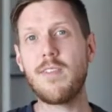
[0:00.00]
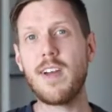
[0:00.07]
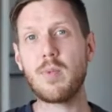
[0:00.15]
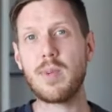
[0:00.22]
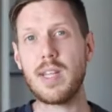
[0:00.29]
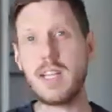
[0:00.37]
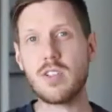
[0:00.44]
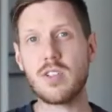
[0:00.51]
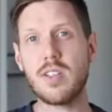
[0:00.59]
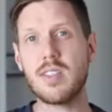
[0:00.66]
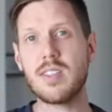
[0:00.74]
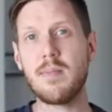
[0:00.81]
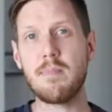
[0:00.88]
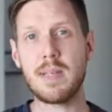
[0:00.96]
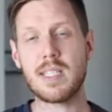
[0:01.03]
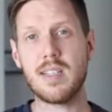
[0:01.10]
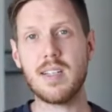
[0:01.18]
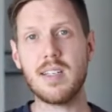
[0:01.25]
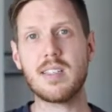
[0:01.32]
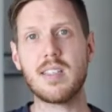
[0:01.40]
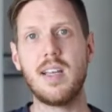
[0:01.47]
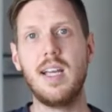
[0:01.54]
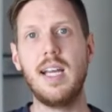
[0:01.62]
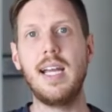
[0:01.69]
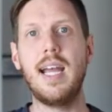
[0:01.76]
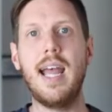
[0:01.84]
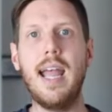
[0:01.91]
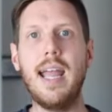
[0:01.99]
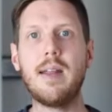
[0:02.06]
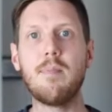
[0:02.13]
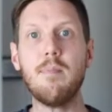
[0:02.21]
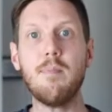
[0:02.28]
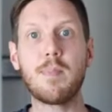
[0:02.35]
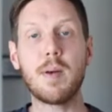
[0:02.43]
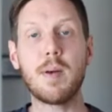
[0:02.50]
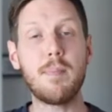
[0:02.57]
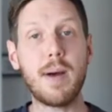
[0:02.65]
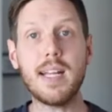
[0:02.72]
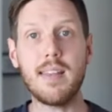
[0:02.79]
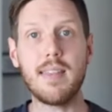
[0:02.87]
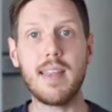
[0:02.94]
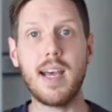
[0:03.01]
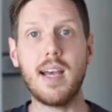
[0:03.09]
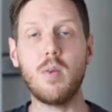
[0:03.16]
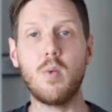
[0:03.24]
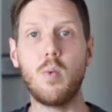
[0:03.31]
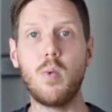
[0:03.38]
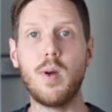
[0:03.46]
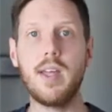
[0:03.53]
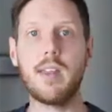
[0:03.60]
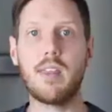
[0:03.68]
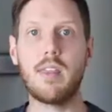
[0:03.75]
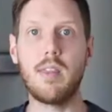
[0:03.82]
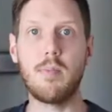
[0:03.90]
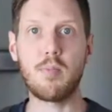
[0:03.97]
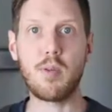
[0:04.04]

foundations of business and combining that with the